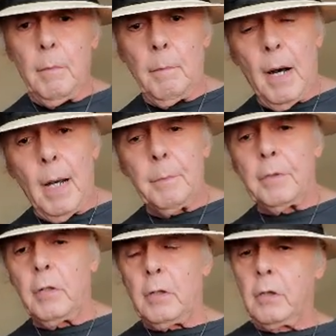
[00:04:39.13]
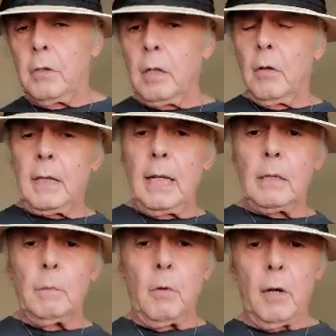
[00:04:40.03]
mom took a good look
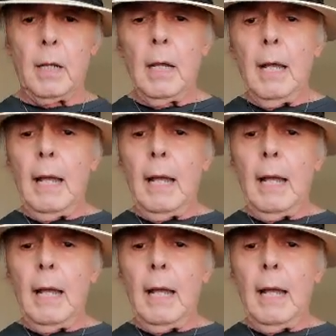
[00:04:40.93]
at the boy.